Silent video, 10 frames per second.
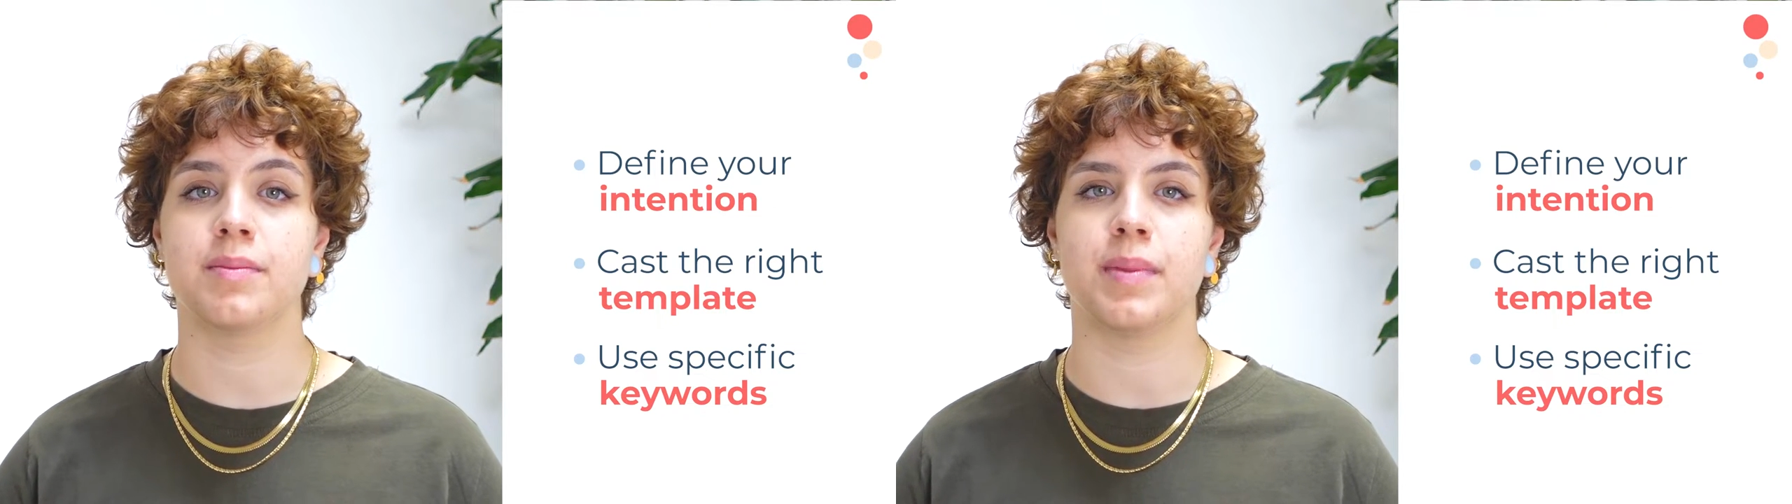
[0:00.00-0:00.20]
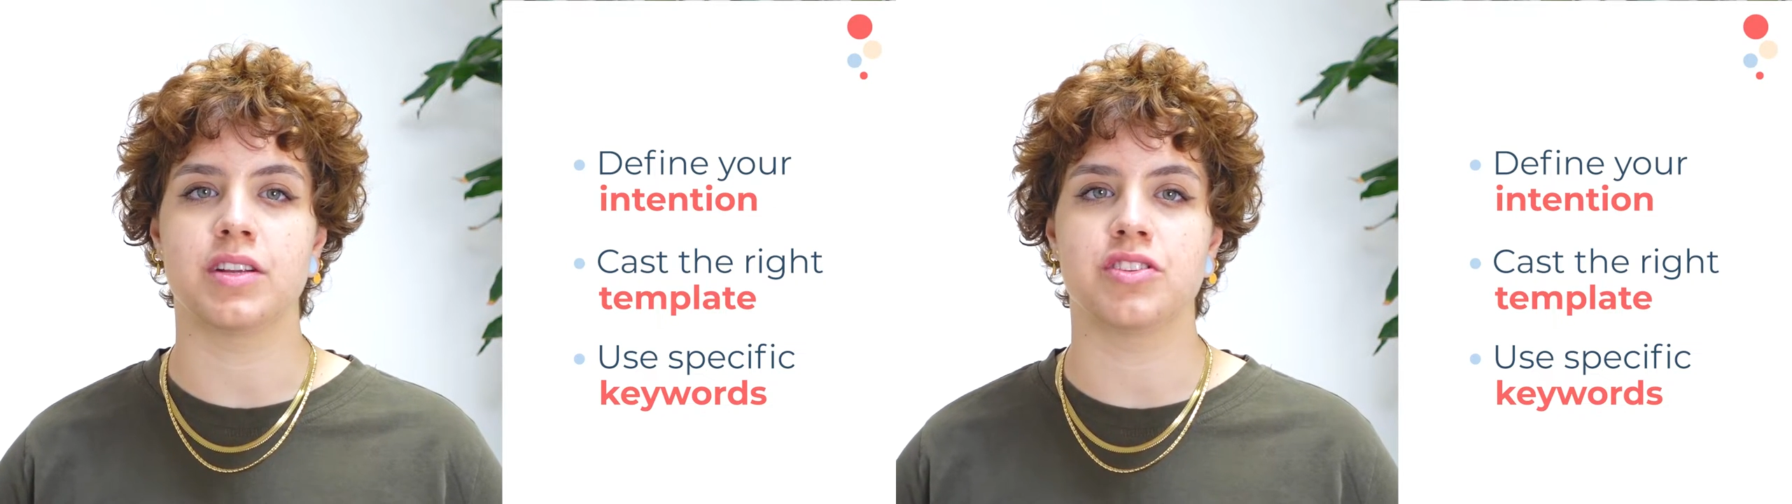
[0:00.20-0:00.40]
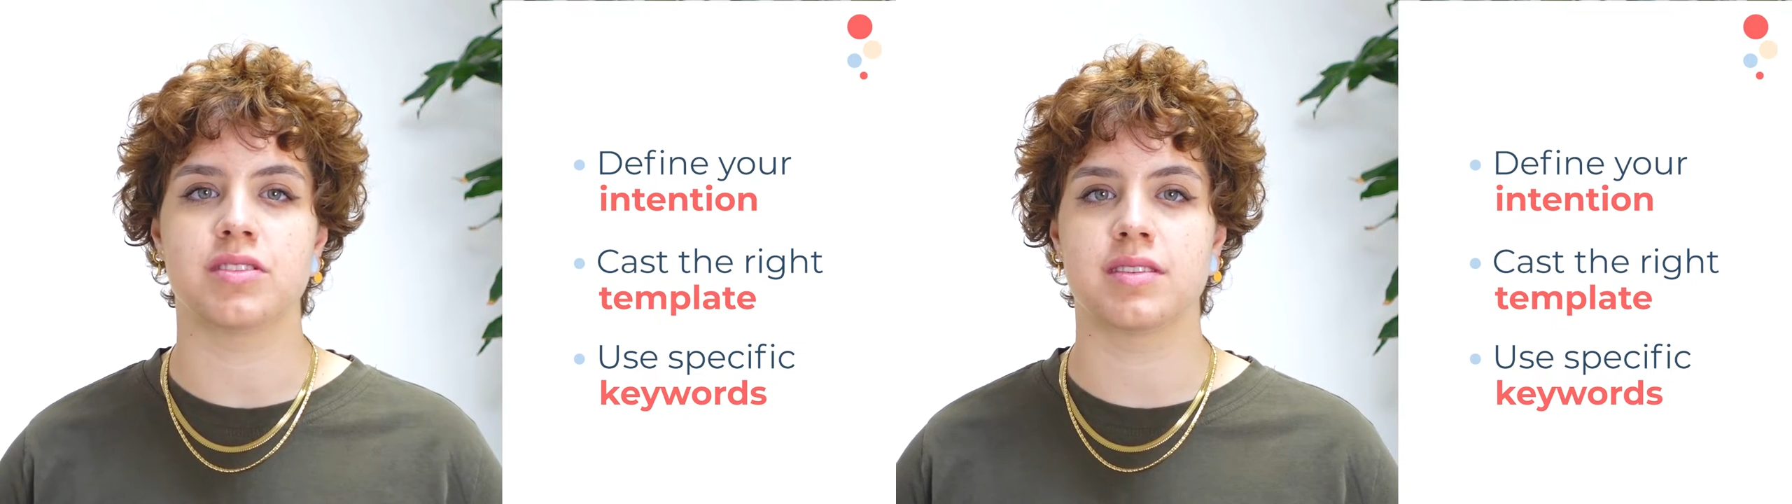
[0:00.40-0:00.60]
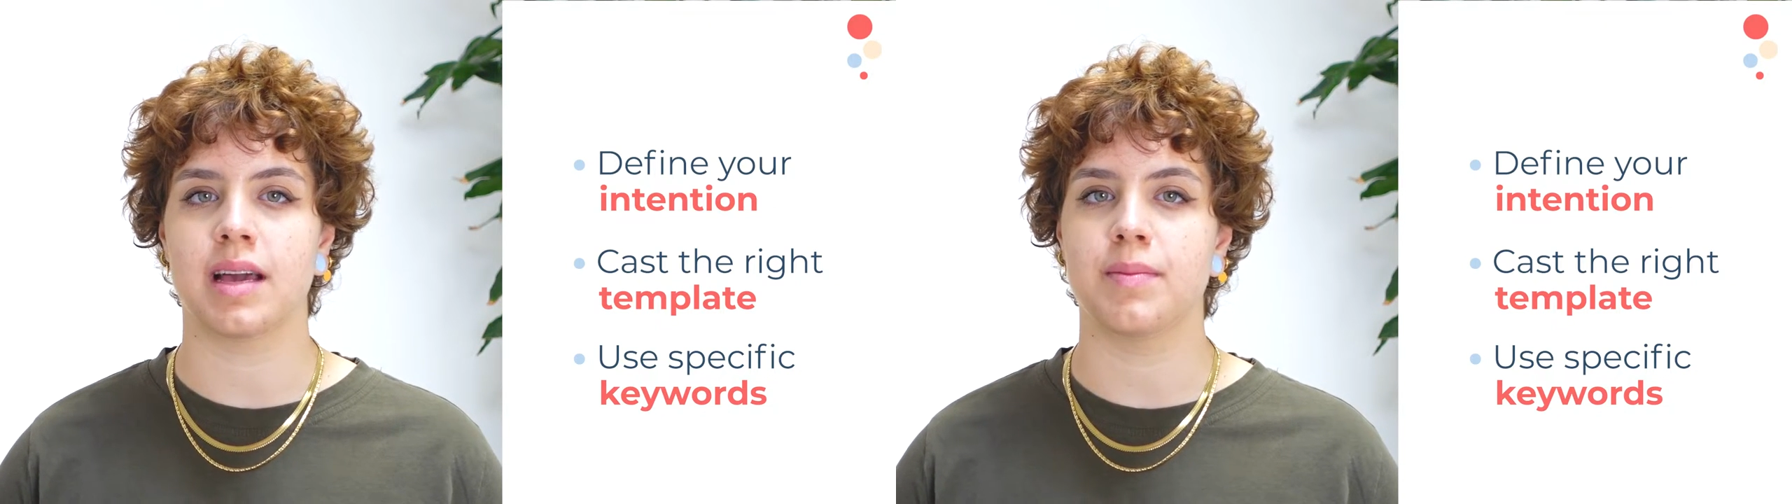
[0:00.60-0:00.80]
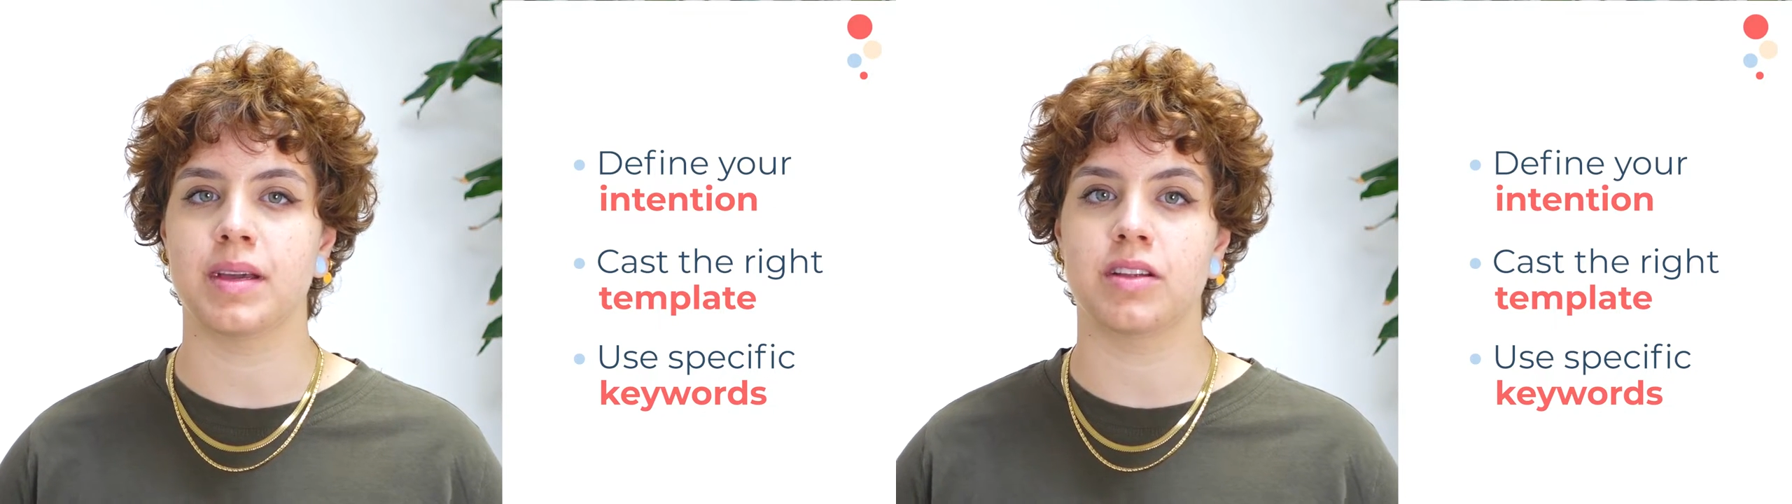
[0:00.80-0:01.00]
by just
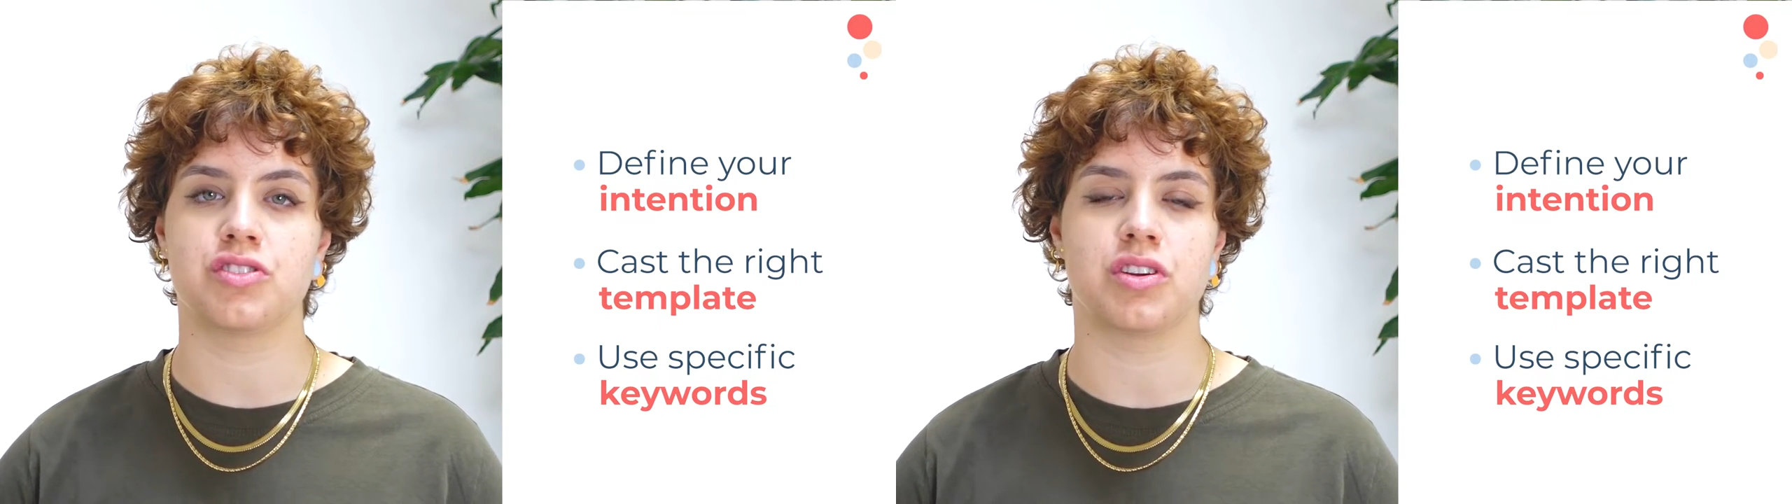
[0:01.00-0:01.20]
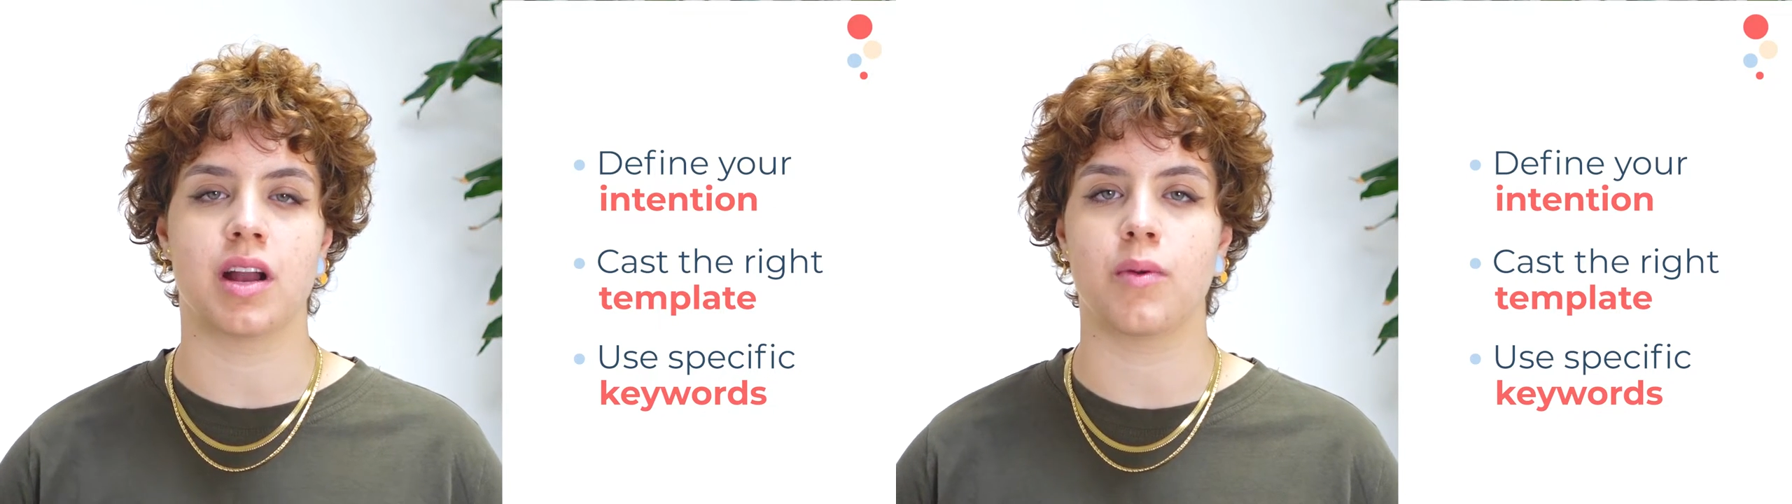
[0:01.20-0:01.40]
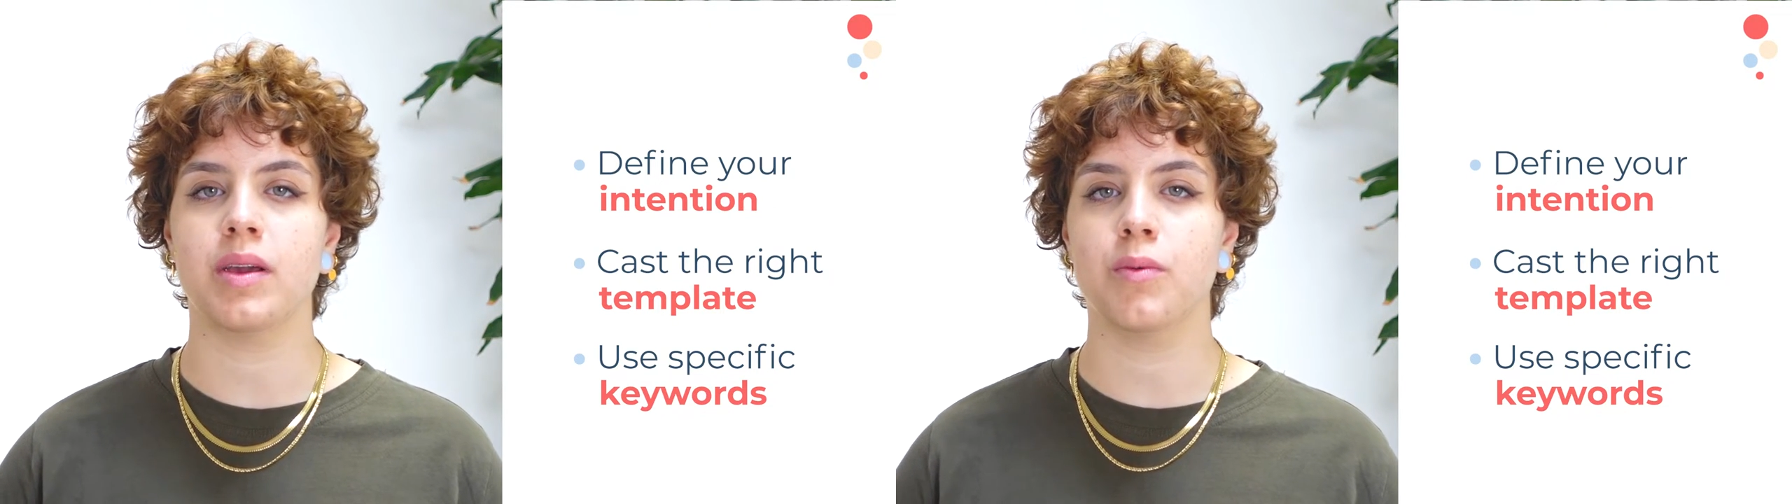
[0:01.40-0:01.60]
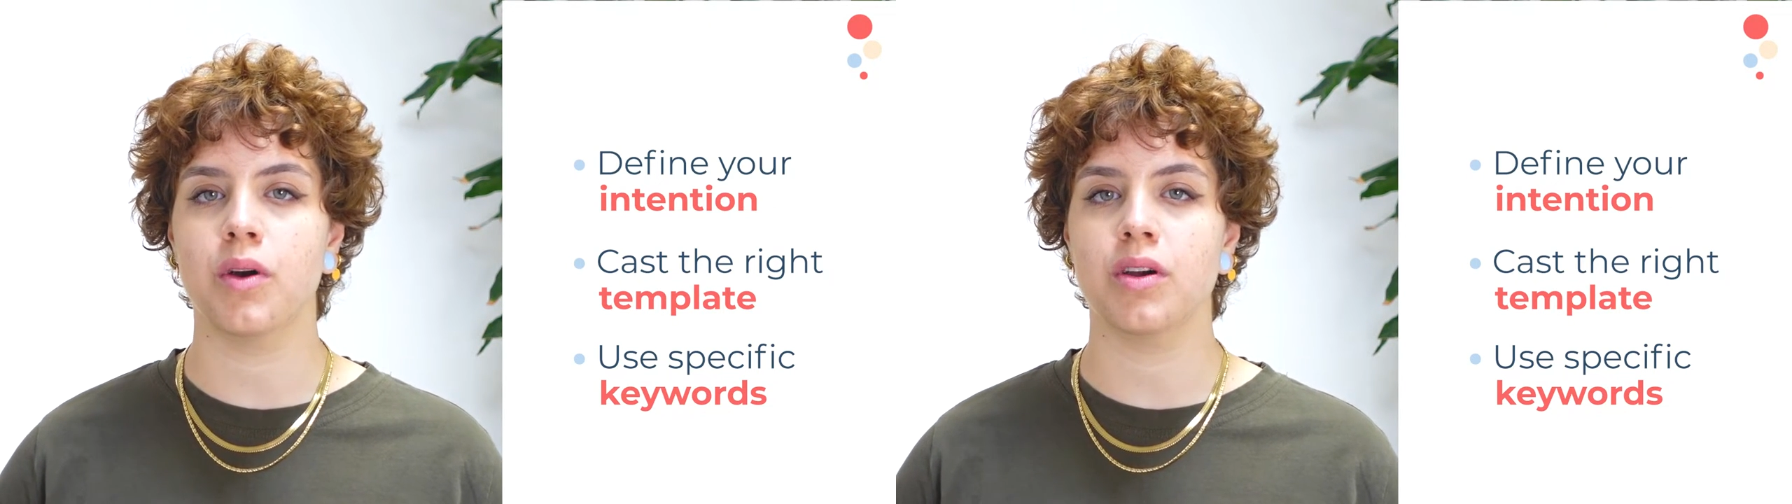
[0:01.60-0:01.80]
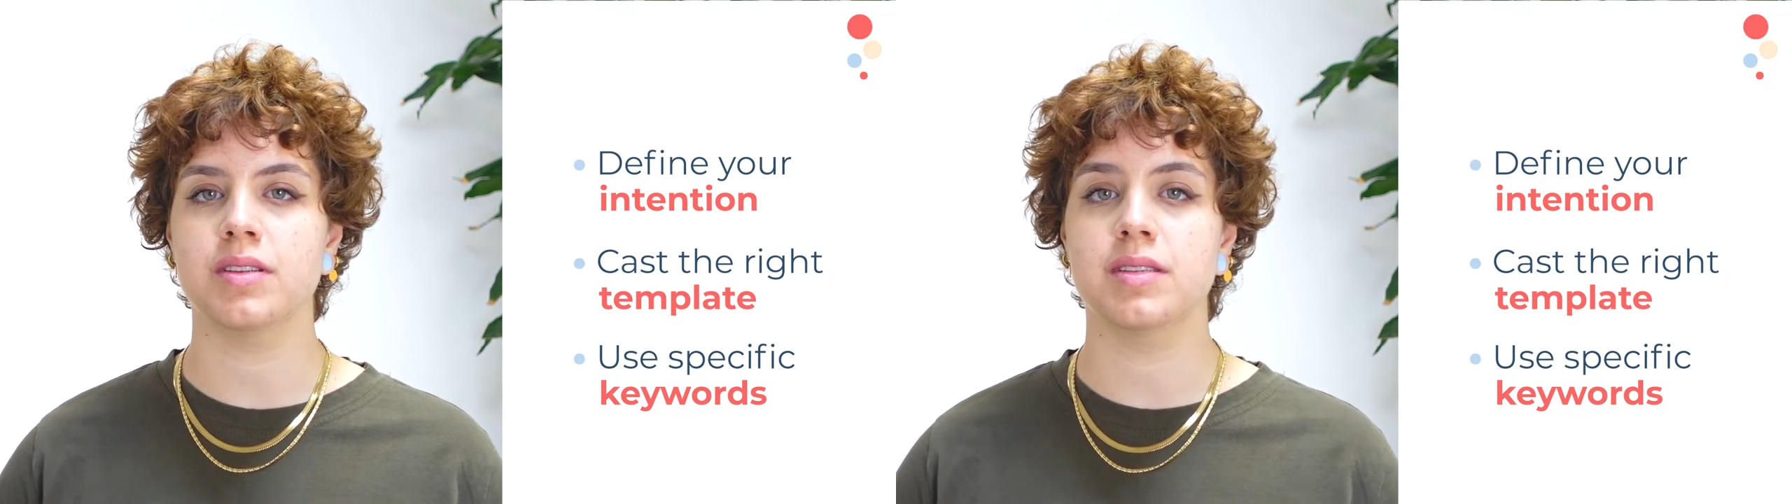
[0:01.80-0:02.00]
typing generic
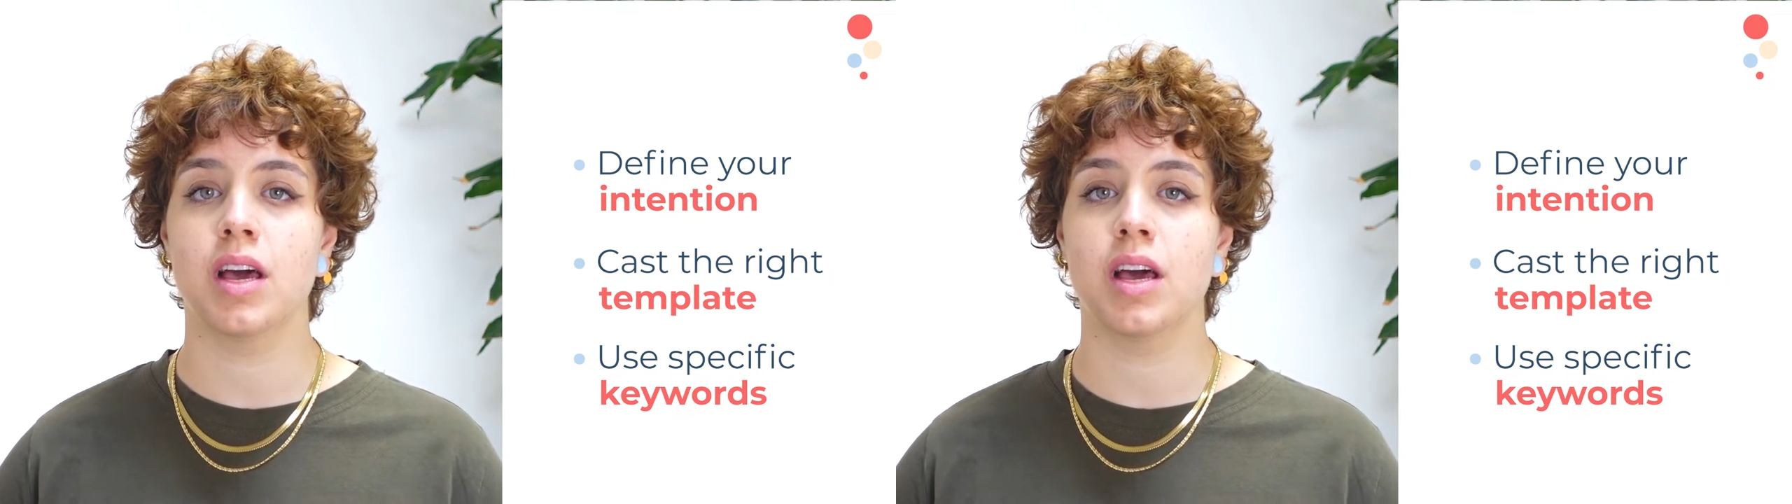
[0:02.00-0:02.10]
words,